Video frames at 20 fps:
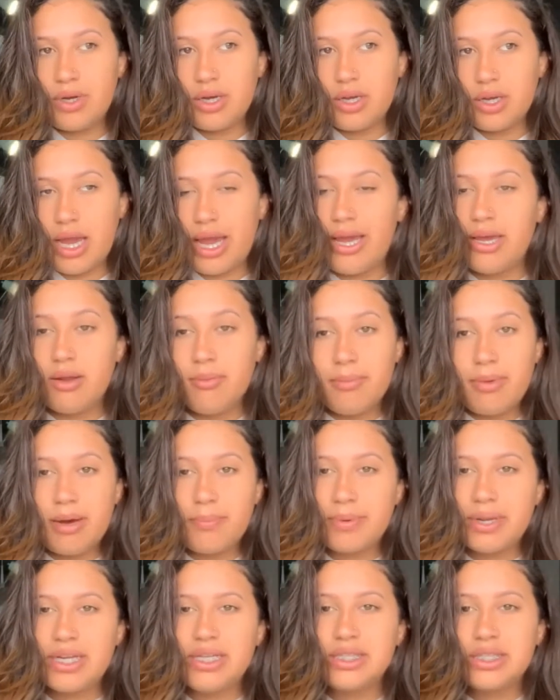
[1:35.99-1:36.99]
I hit him up
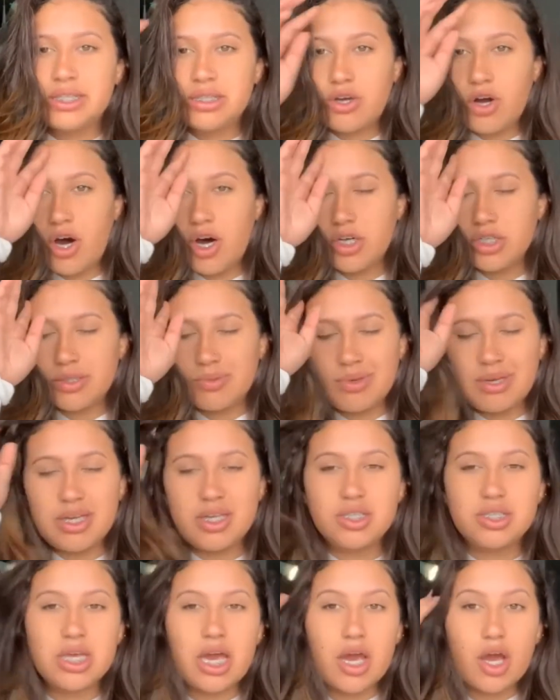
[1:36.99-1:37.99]
and he calls me and
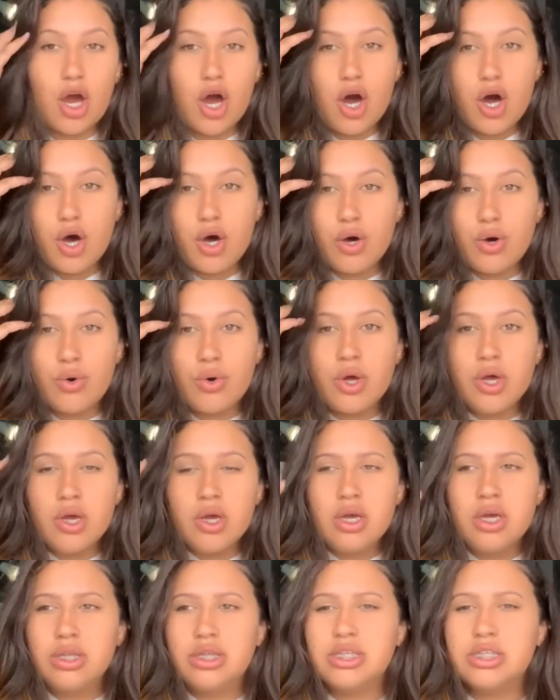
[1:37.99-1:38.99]
he's like, oh,
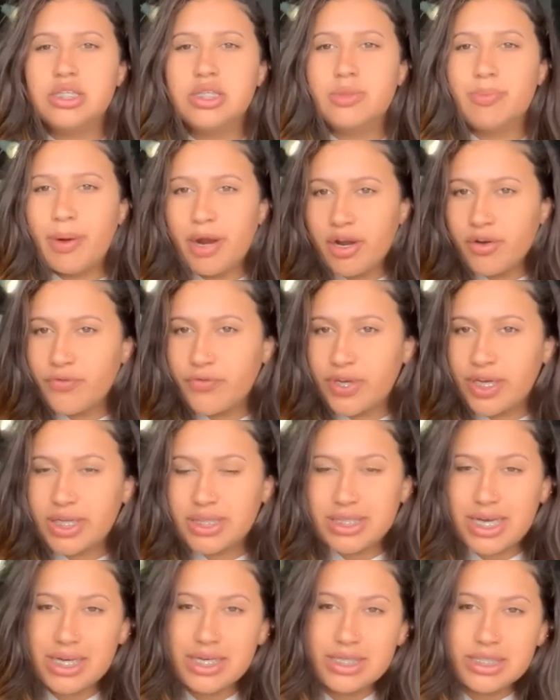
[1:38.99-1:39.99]
this is perfect.
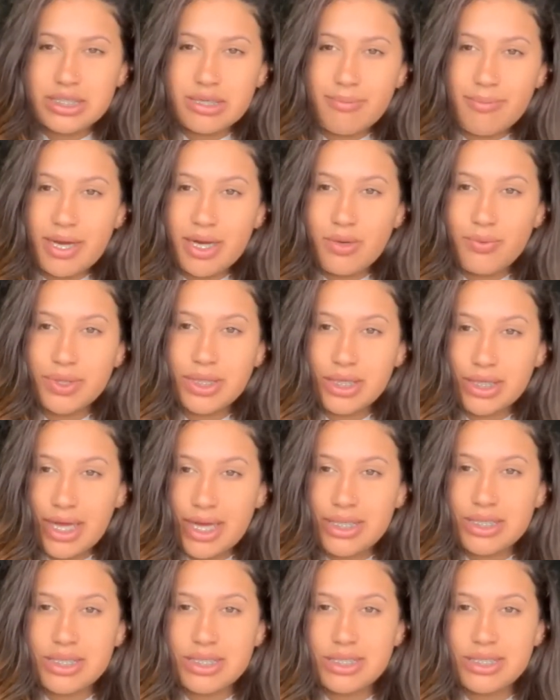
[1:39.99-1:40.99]
I need somebody with a
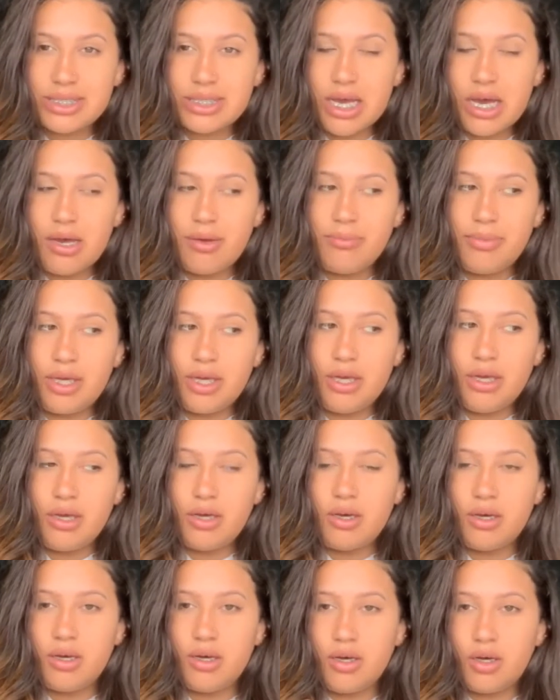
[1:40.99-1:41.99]
license to help
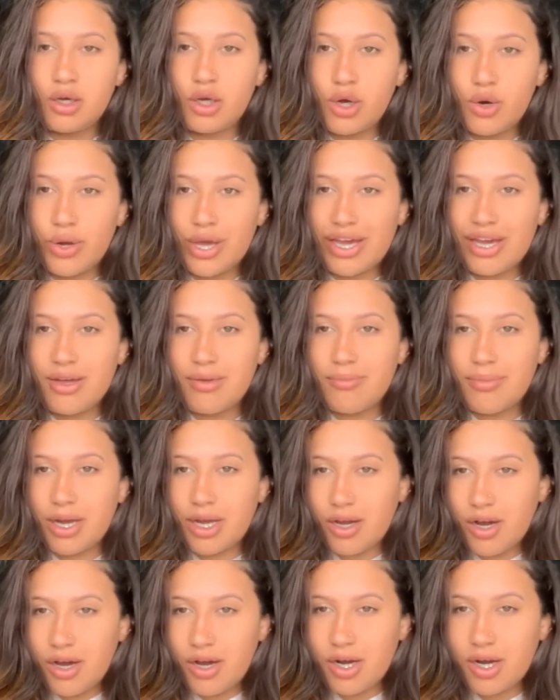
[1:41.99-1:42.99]
me go get my
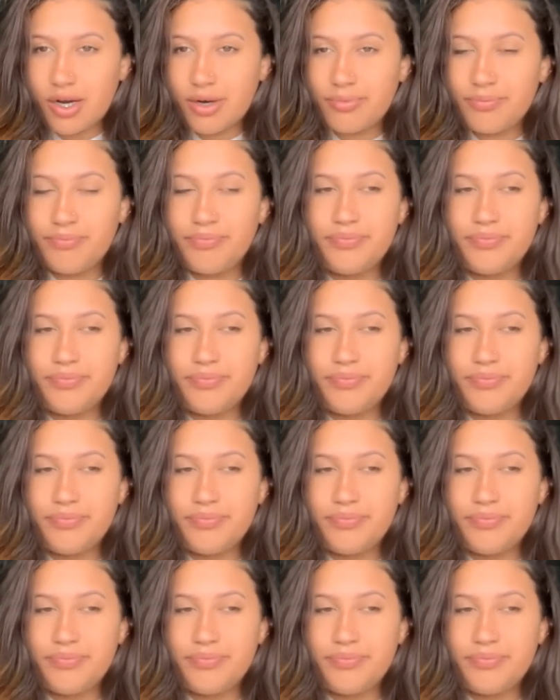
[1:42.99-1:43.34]
car.